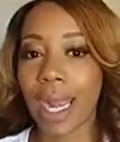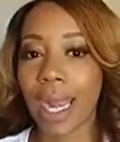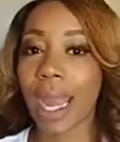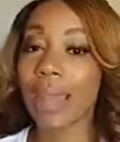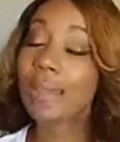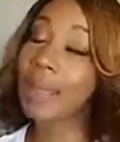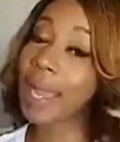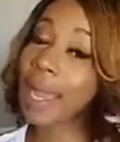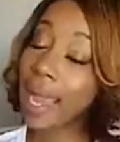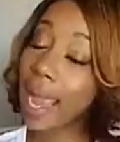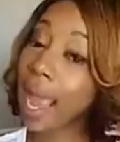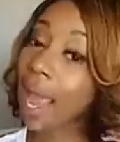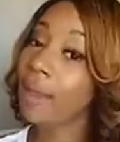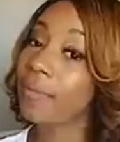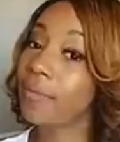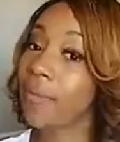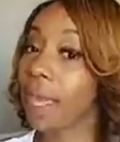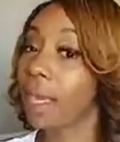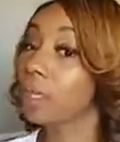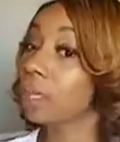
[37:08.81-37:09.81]
And they have
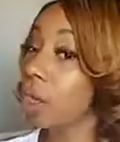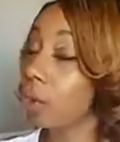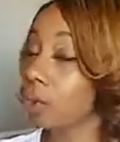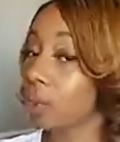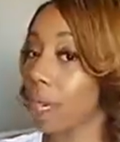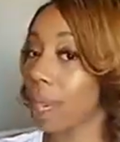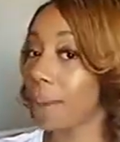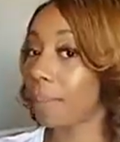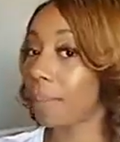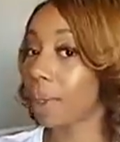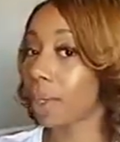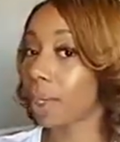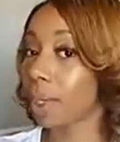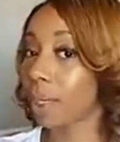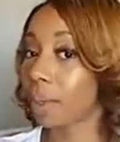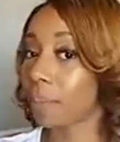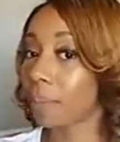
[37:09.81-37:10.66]
their low number.